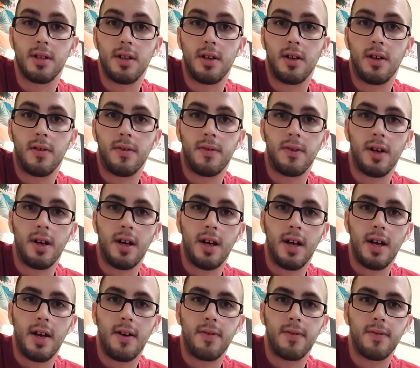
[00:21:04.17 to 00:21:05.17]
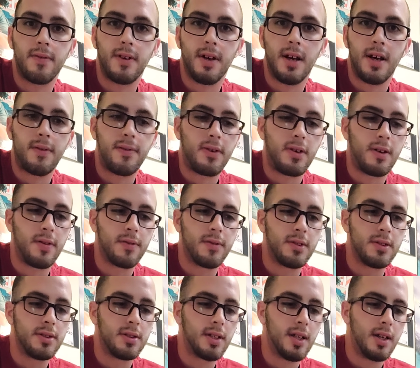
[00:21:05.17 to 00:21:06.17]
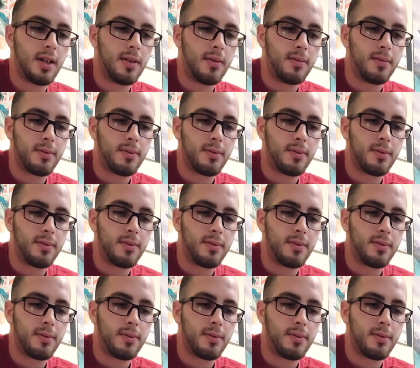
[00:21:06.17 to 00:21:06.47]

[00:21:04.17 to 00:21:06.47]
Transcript: off, a half off discount,